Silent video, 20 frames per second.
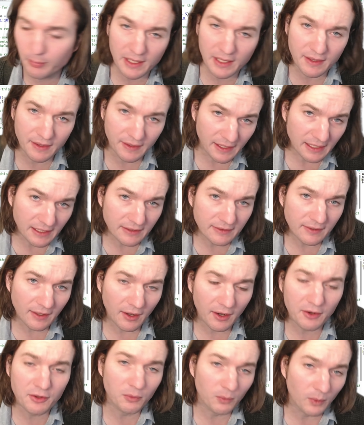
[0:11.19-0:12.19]
but these
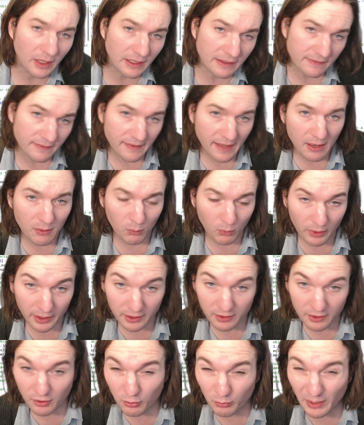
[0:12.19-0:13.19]
are the ones that work